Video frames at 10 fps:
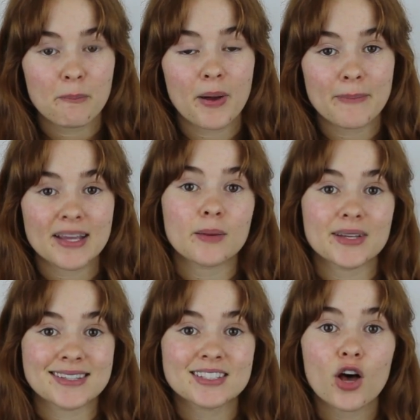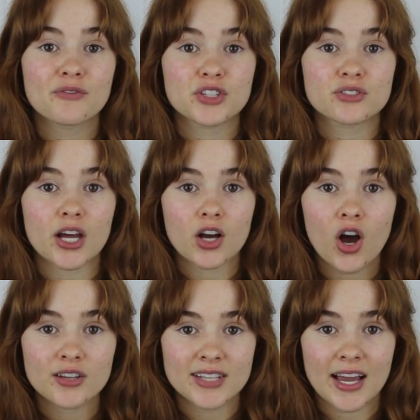but makeup itself does not
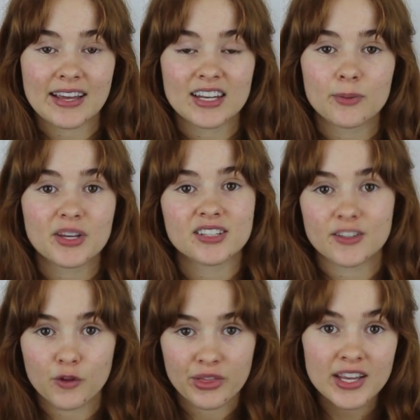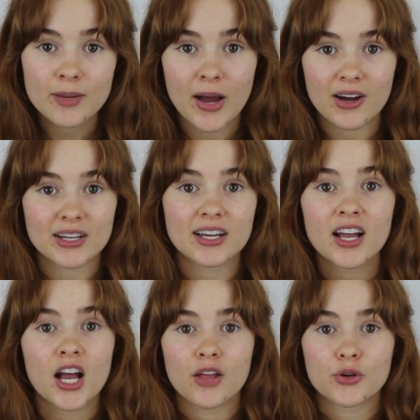cause acne, because if you think about it,
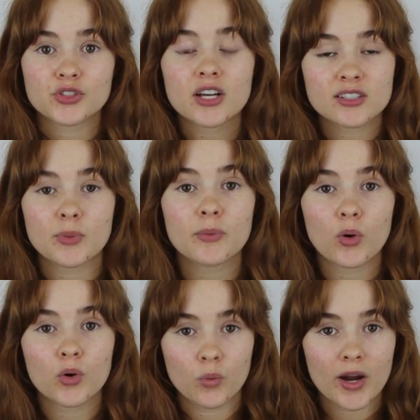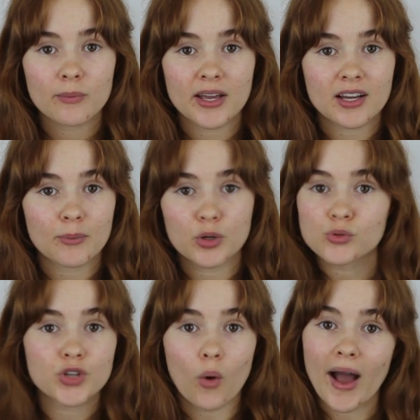there are tons of people who wear makeup who
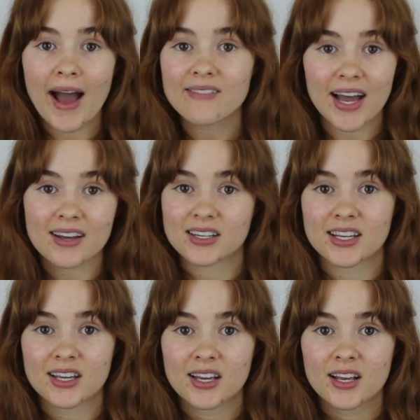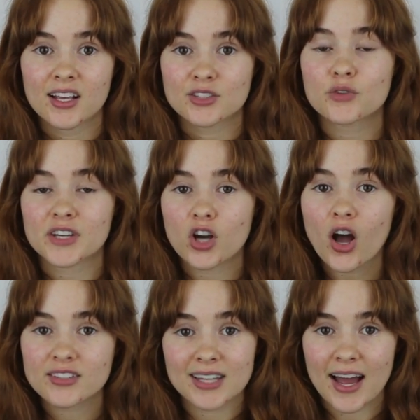don't have acne. So if it
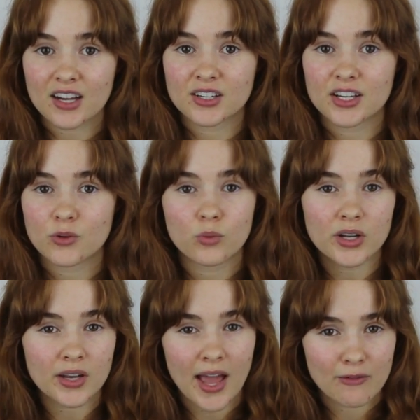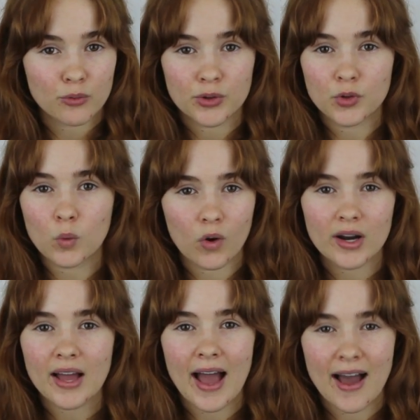caused acne, wouldn't everyone who wore
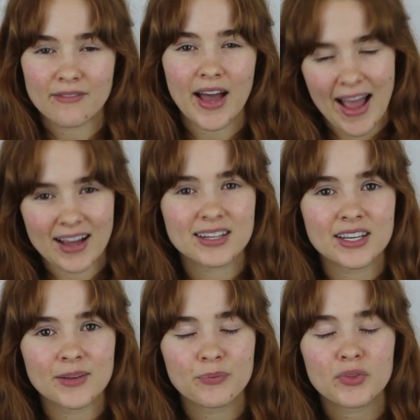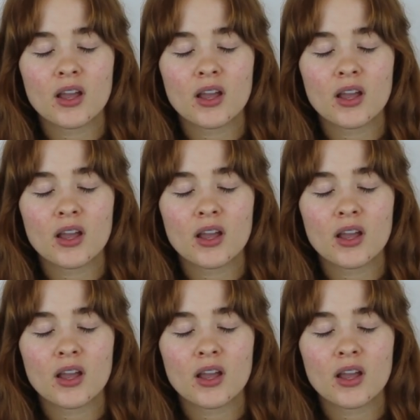it have acne?